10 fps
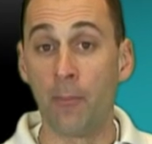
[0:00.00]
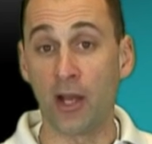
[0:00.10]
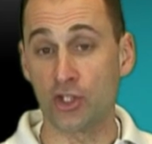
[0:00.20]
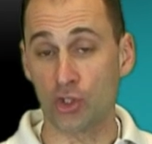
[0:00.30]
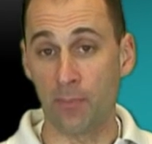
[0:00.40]

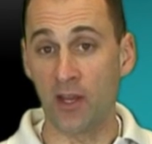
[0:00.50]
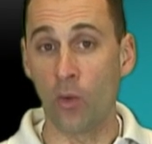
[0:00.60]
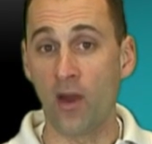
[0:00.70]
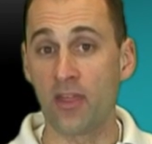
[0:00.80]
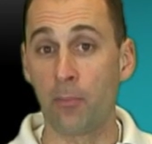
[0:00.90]
by stripping
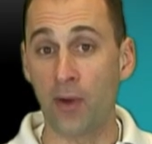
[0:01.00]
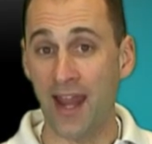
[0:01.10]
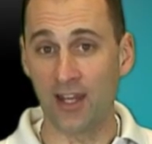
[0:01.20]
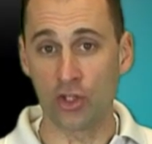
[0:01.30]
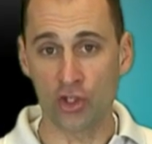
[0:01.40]
away the
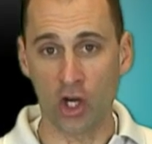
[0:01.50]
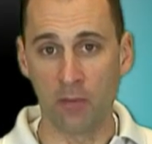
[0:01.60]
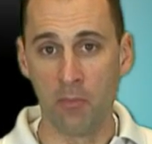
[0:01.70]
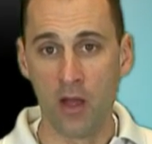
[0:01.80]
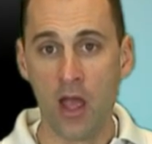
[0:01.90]
bran and germ,